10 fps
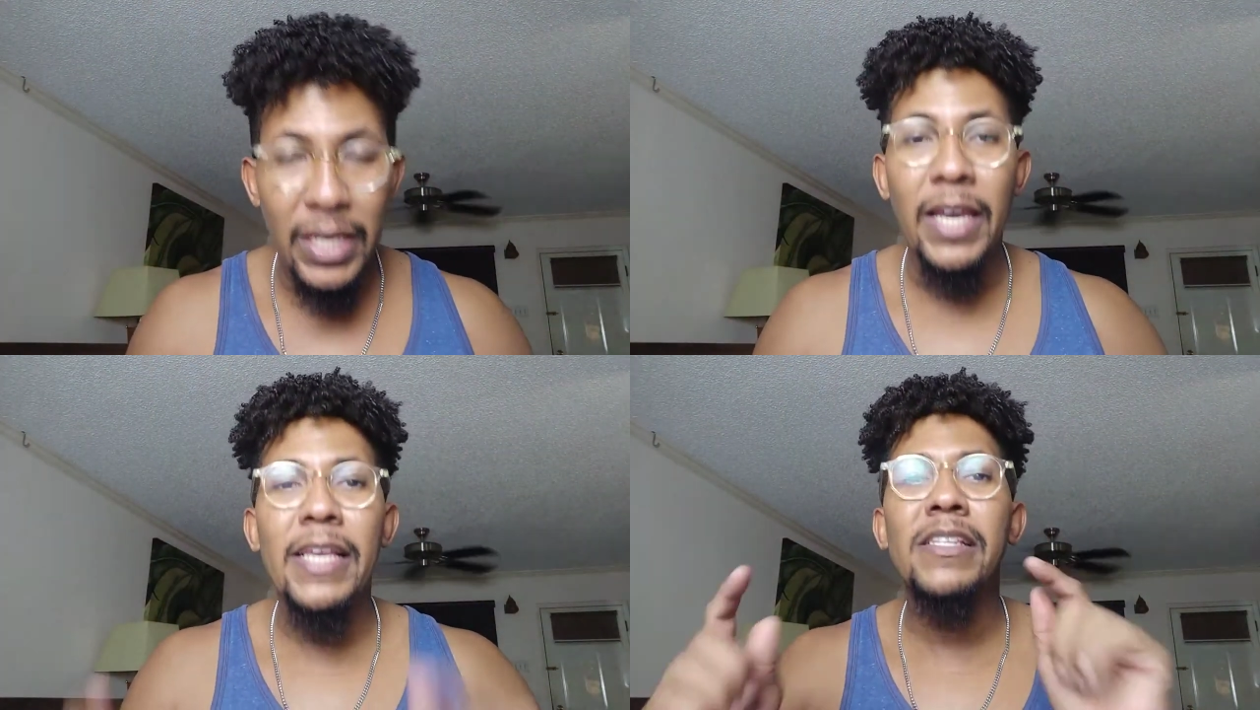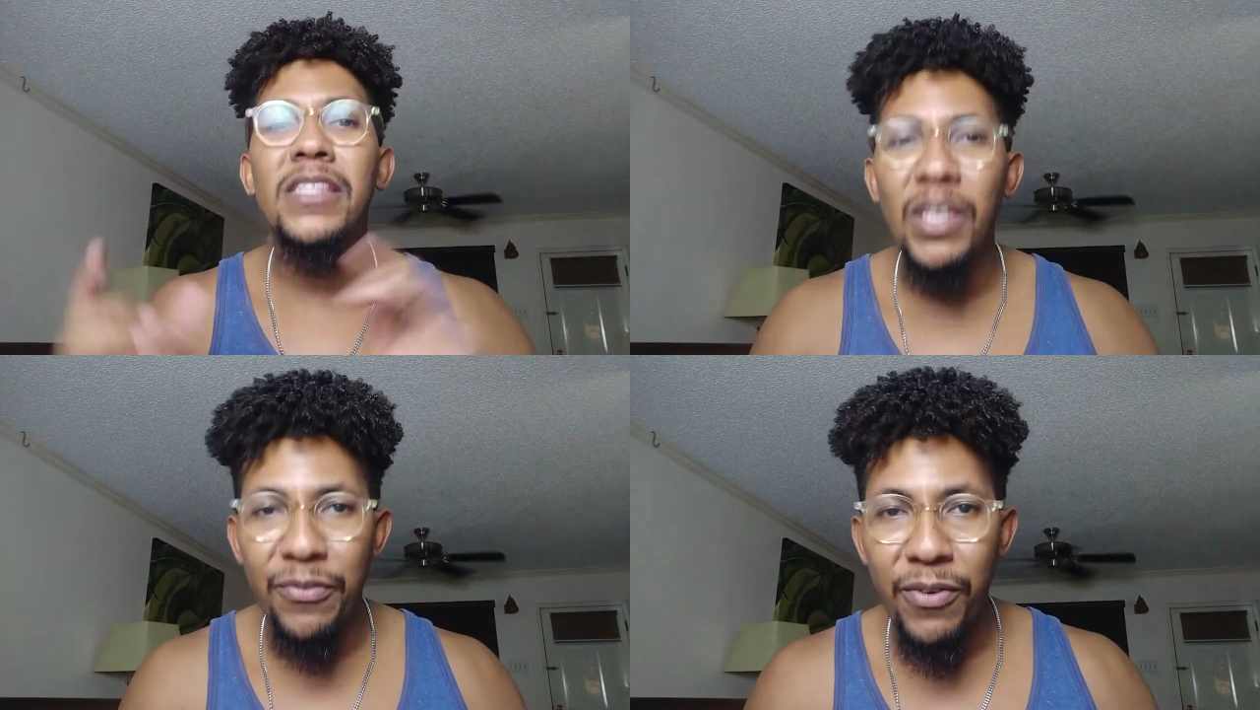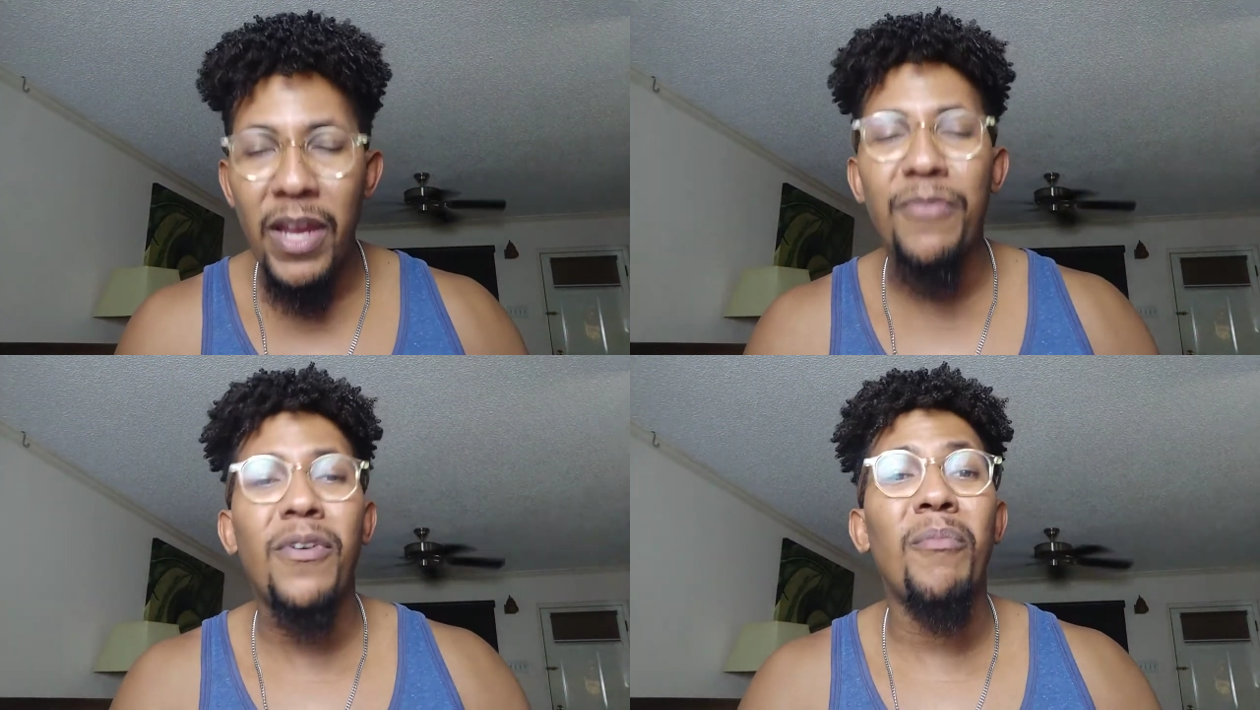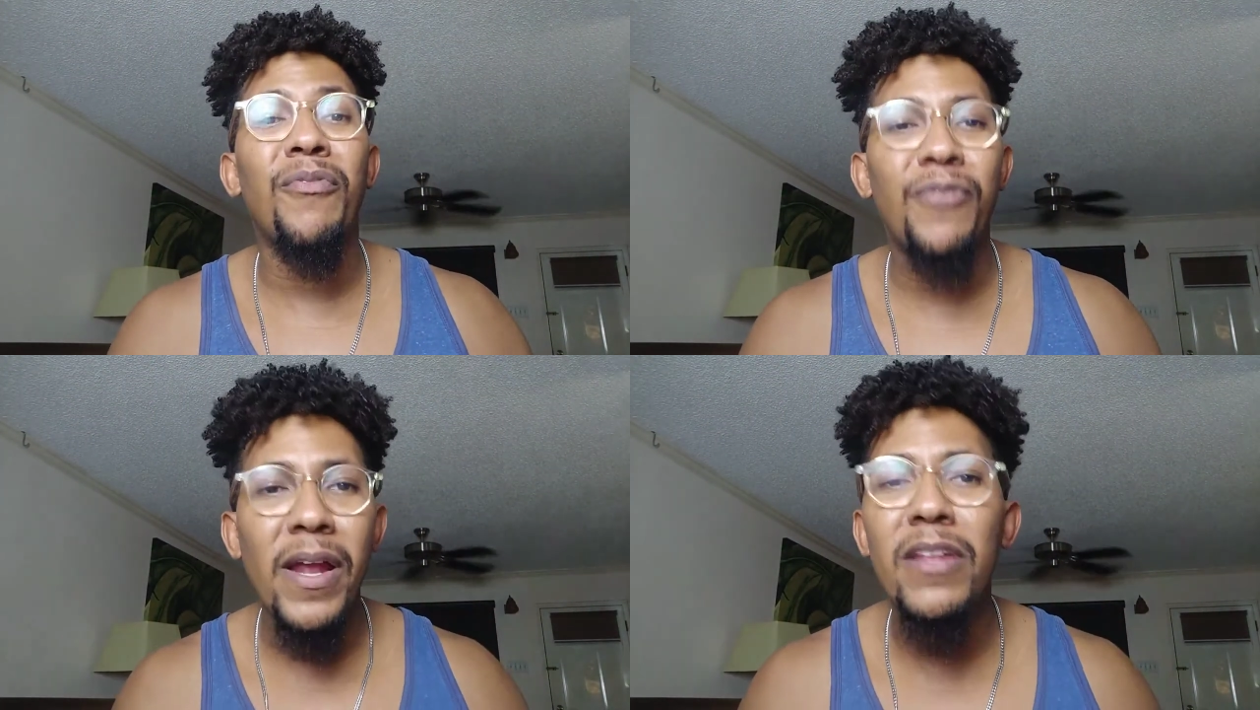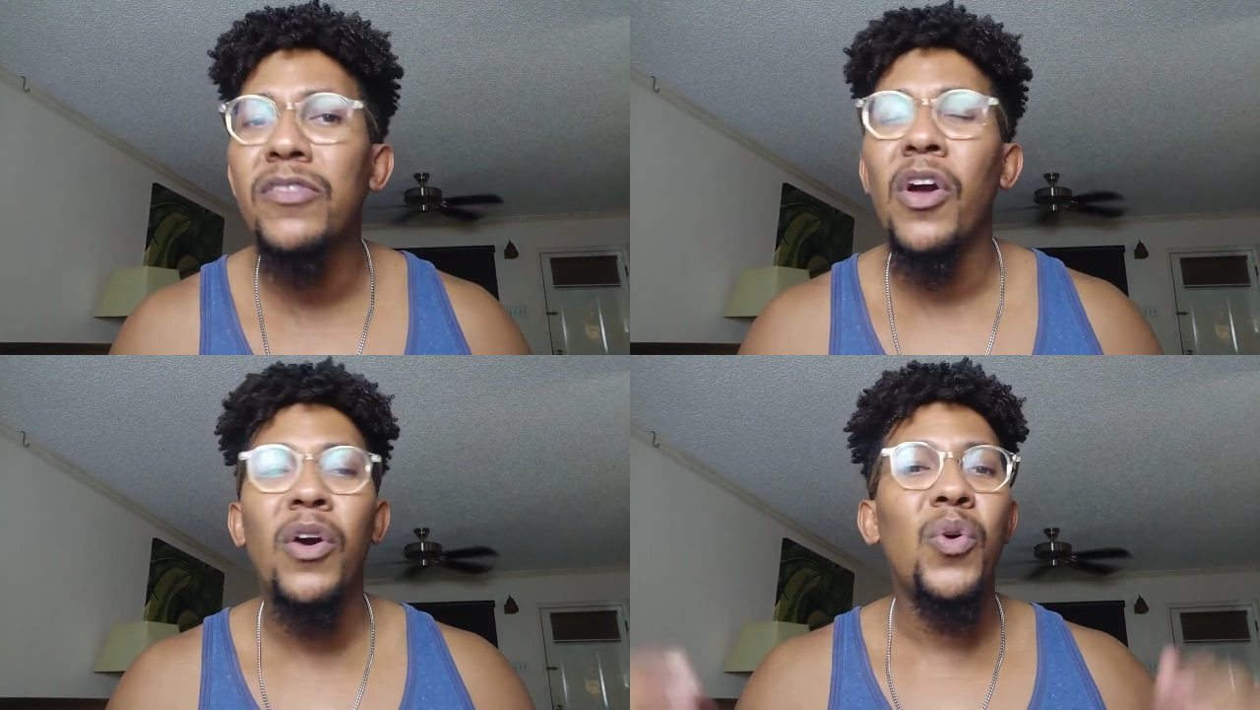is different from
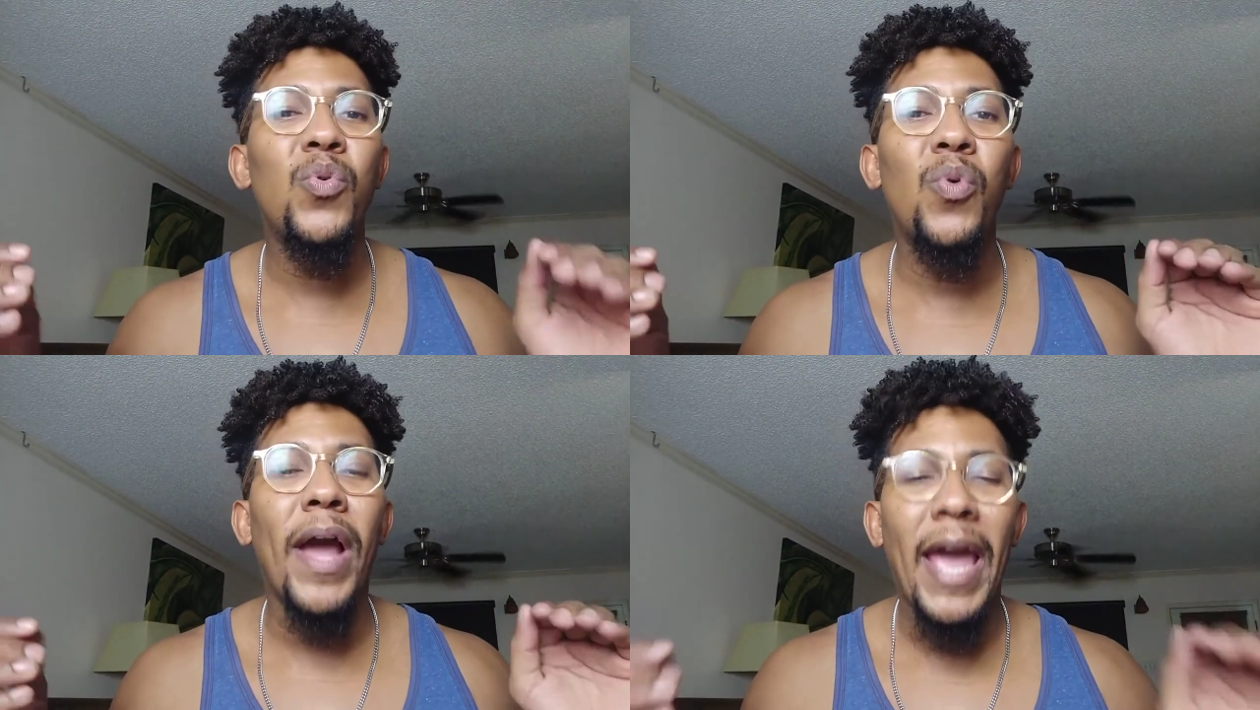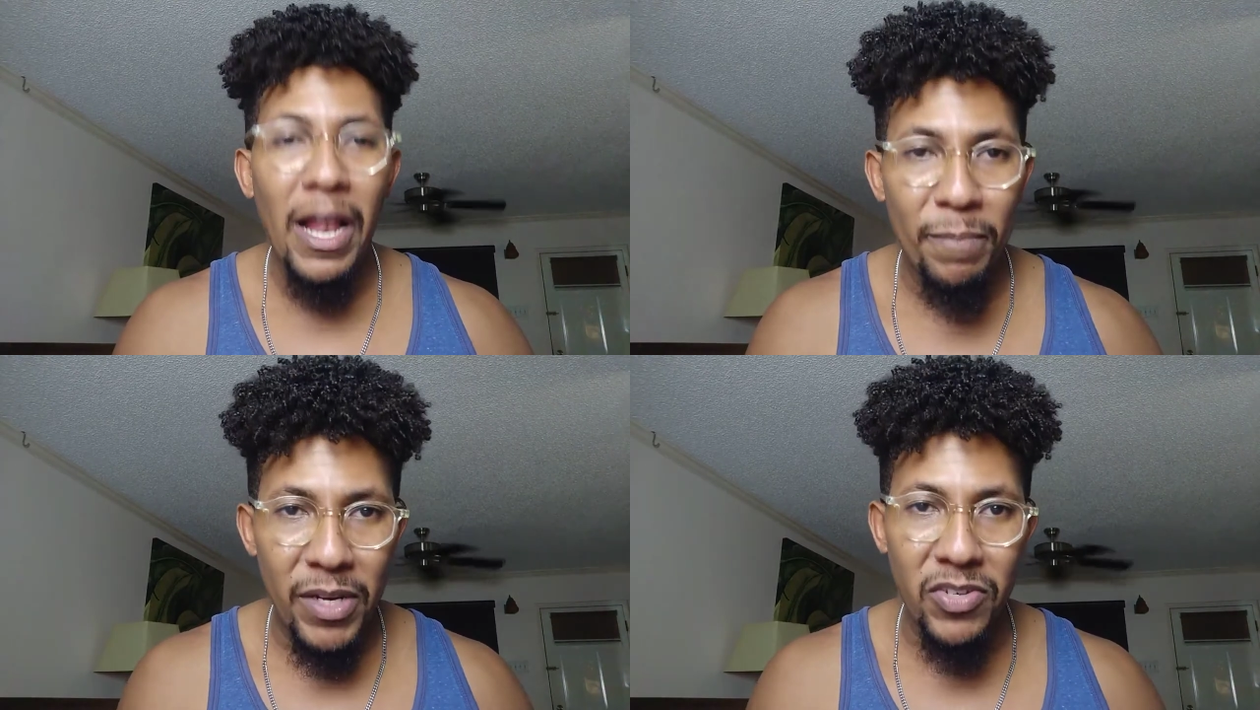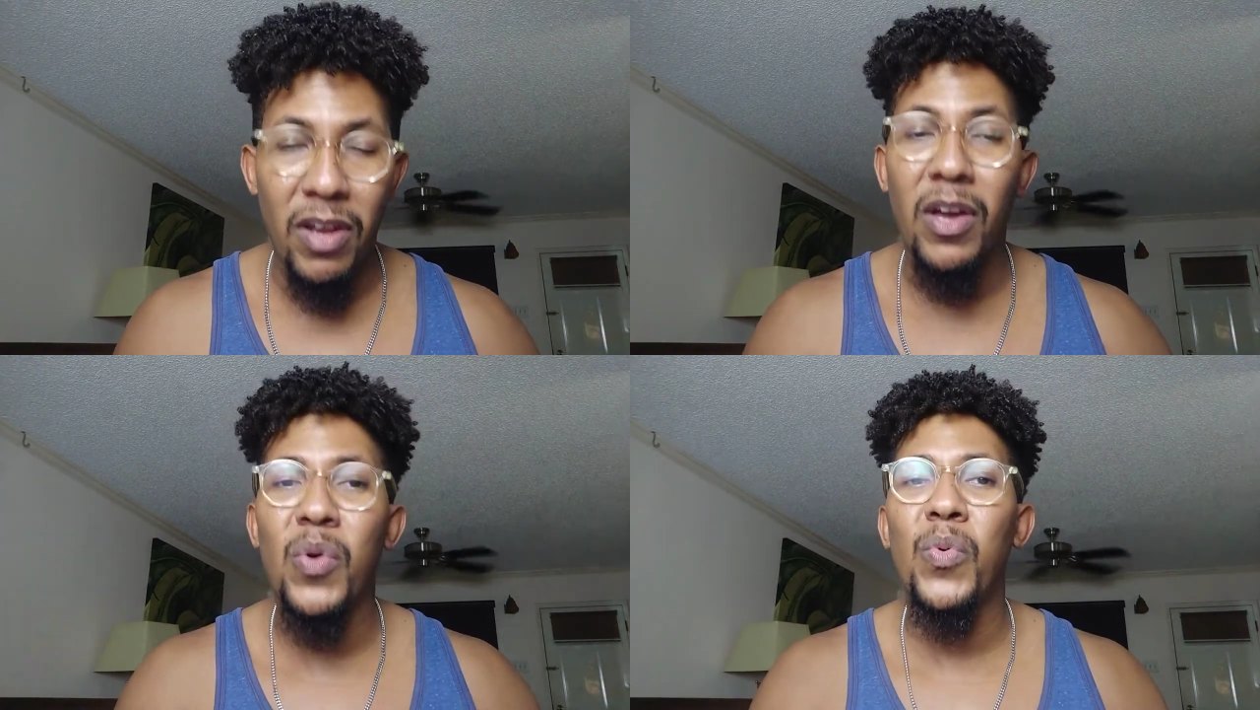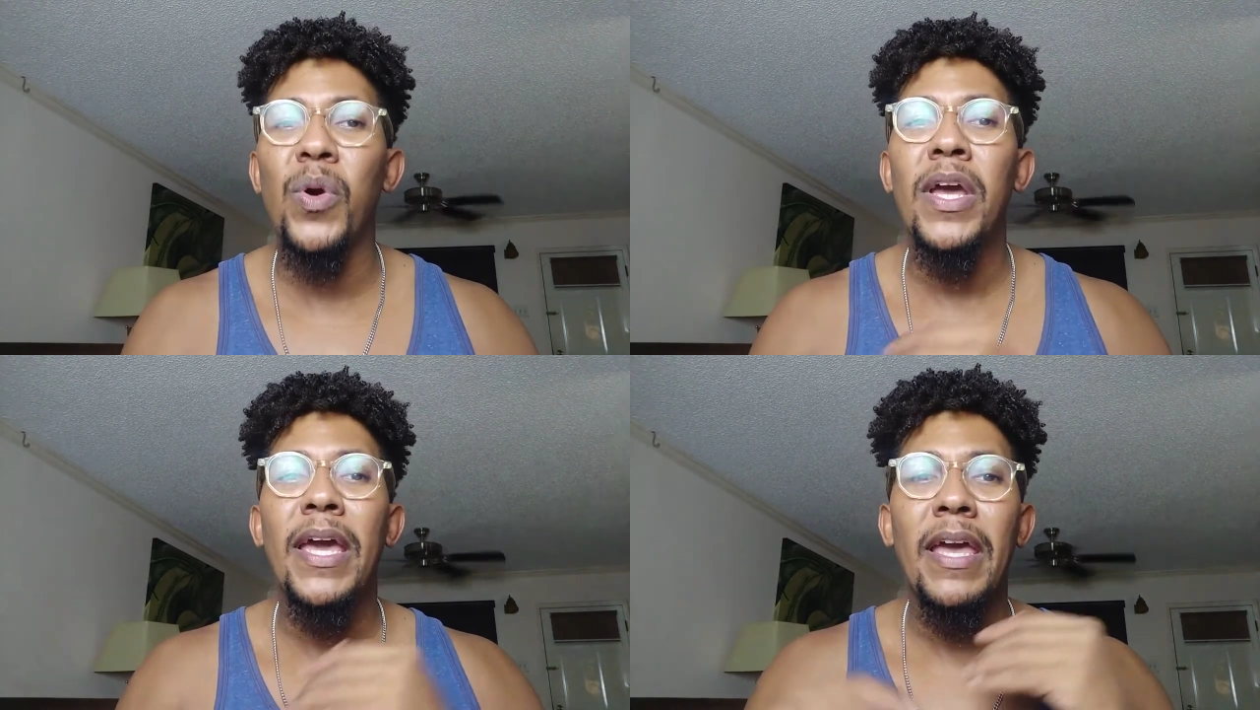friends who help each other, who